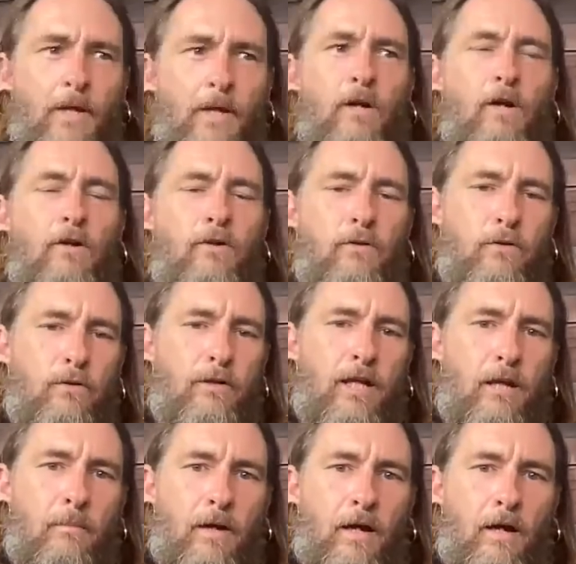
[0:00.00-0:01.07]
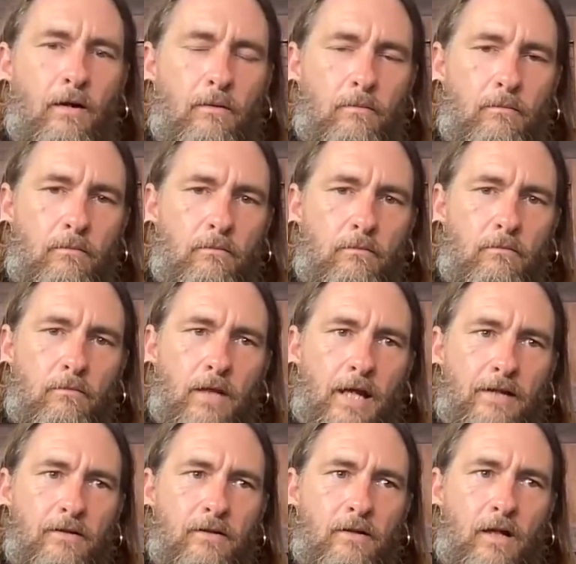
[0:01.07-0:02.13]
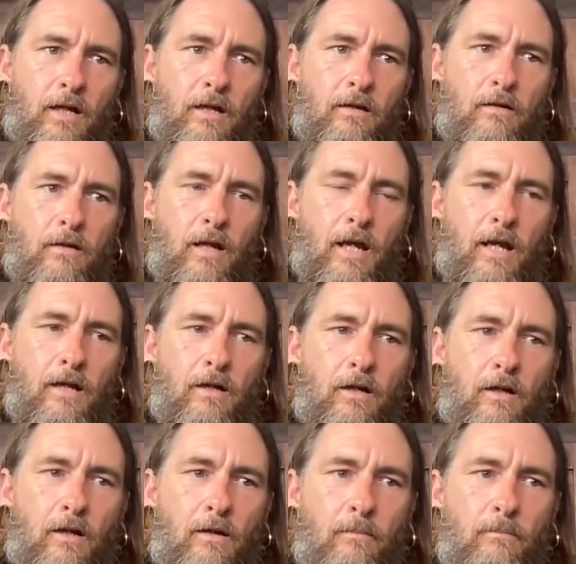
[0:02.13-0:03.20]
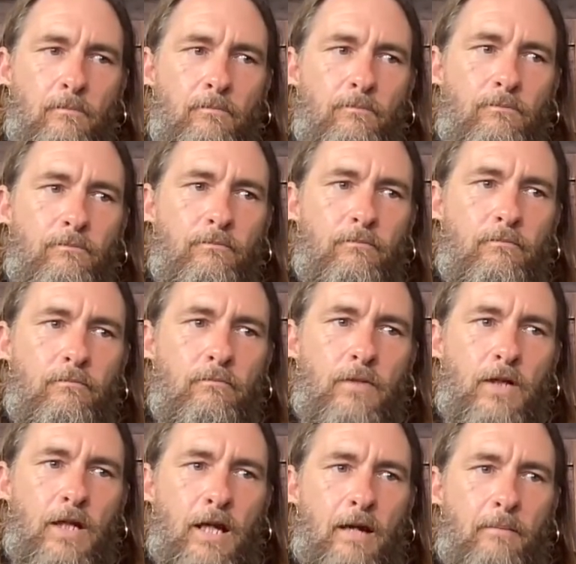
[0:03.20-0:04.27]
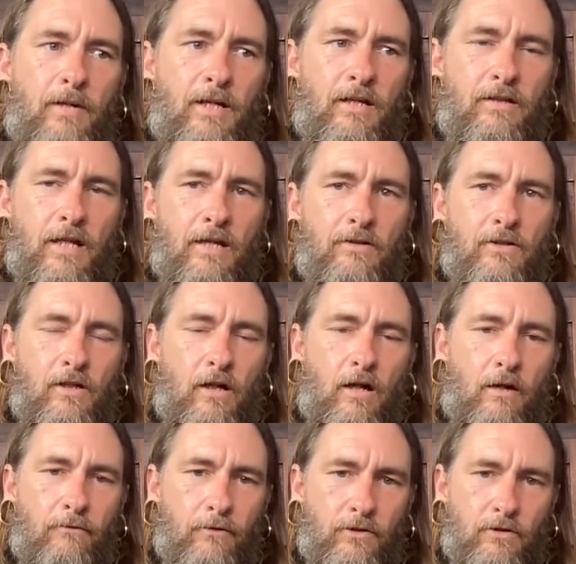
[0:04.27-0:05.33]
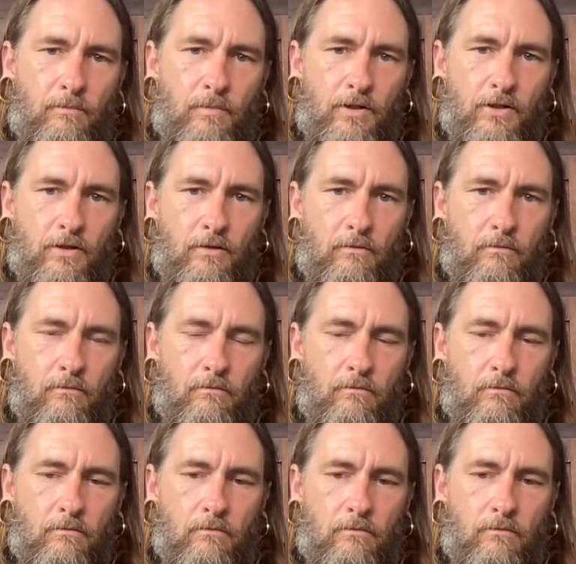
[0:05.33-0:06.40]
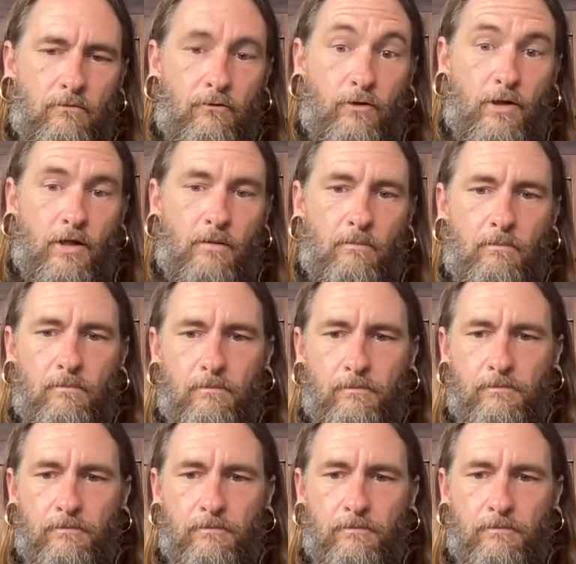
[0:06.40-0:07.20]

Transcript: I'm pretty happy with the way the article came out last night. And yeah, I'm going to get that sent off for submission for them.